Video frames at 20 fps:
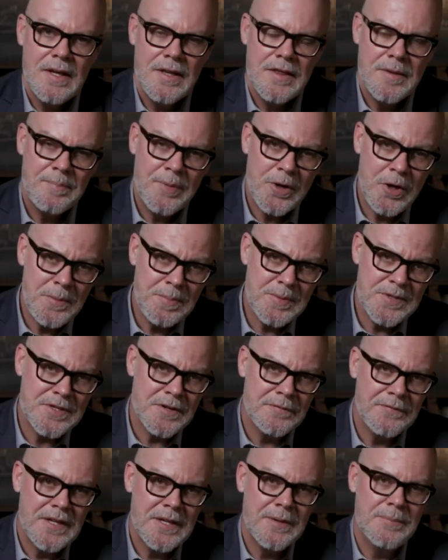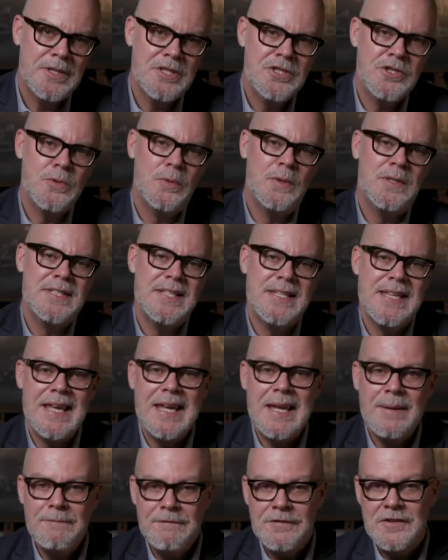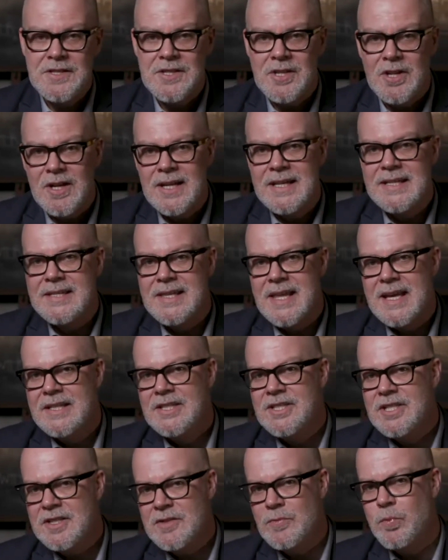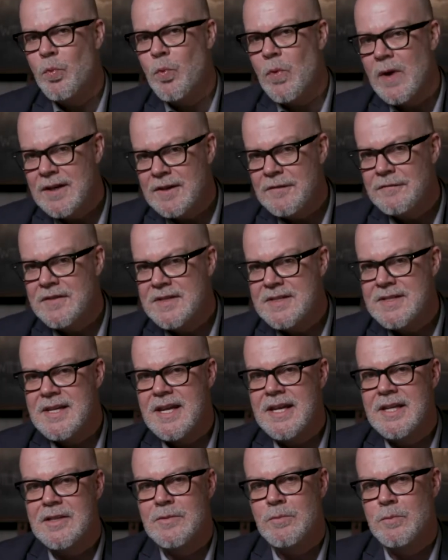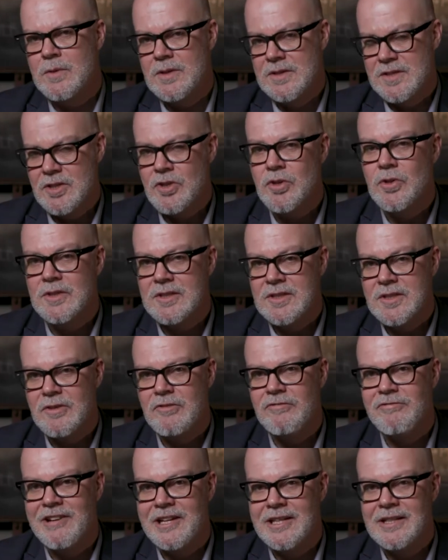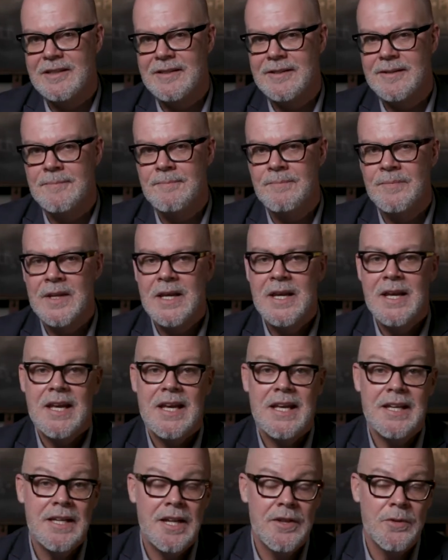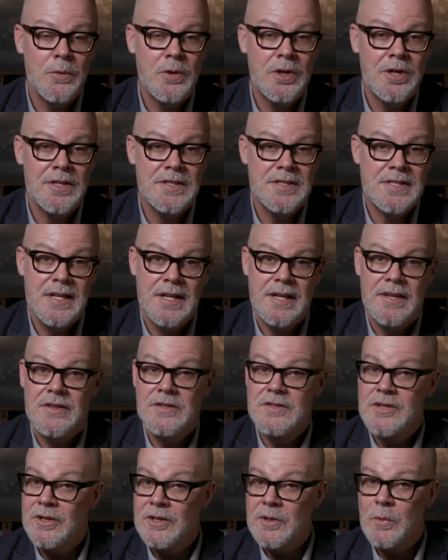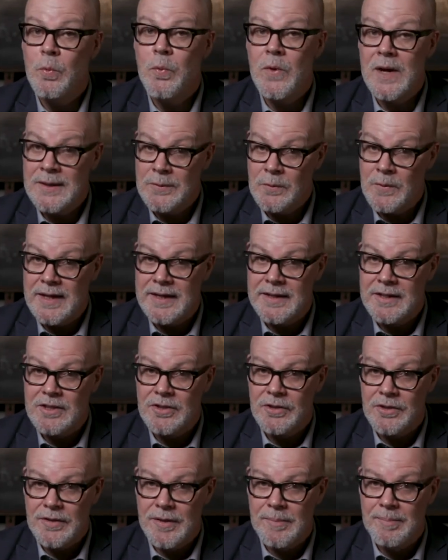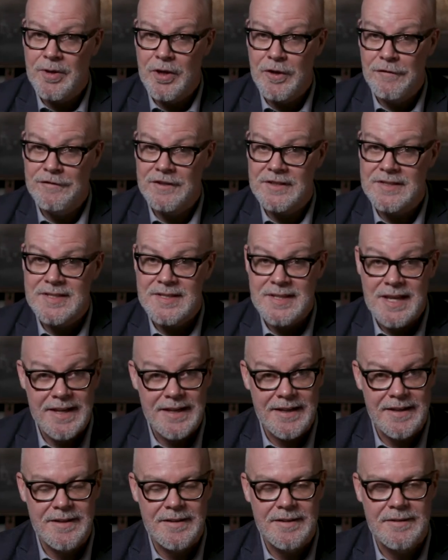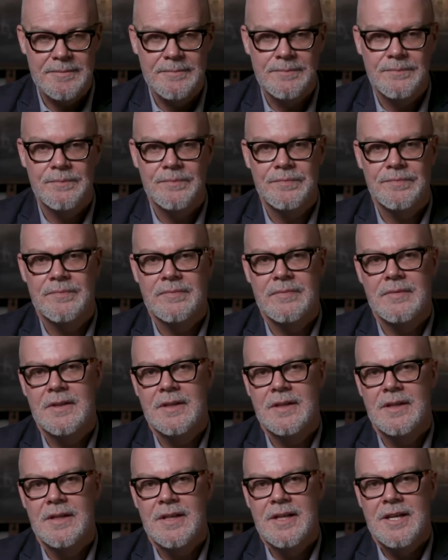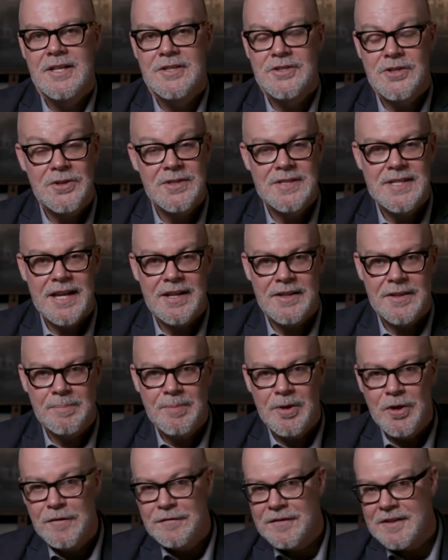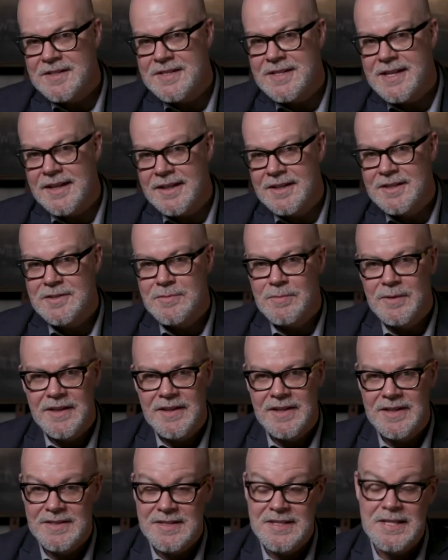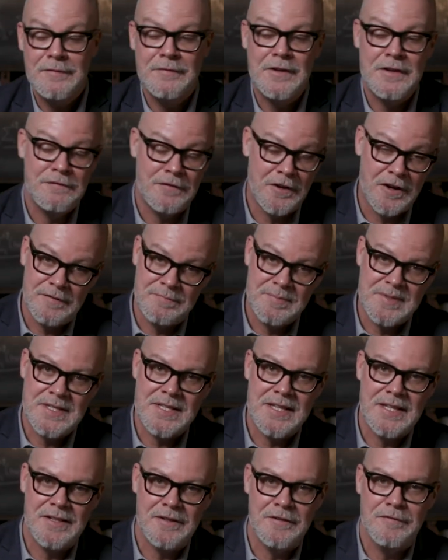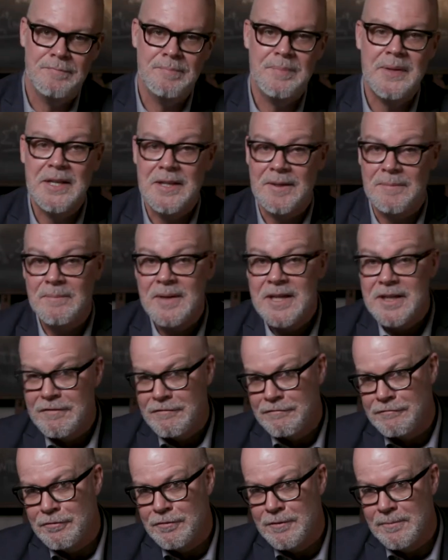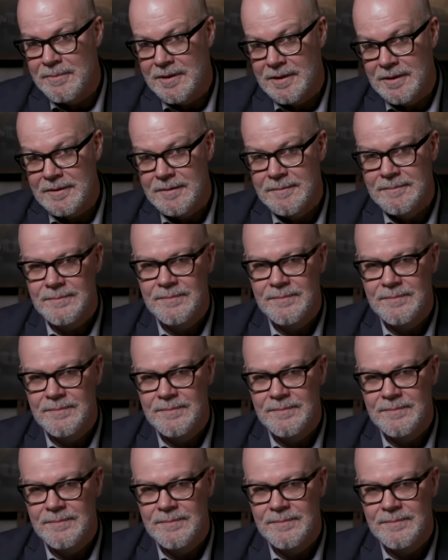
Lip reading: The purpose of the image was to emphasize that just one of the steak was cooked correctly. In other words, there's only one way to cook the perfect steak. Turns out the perfect steak is where there's 75% of pink meat through the middle.